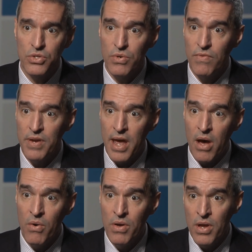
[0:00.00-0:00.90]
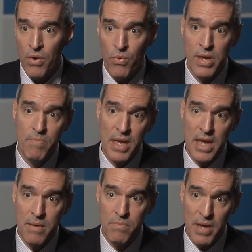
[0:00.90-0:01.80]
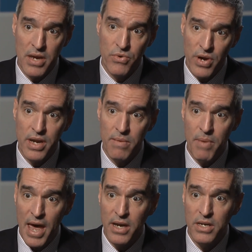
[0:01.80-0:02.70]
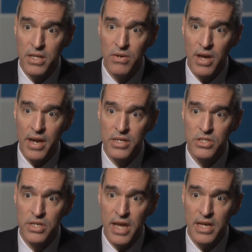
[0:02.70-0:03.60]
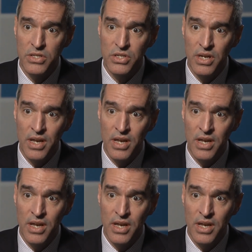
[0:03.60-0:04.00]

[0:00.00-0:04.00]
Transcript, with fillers: who have now repatriated back to the United States,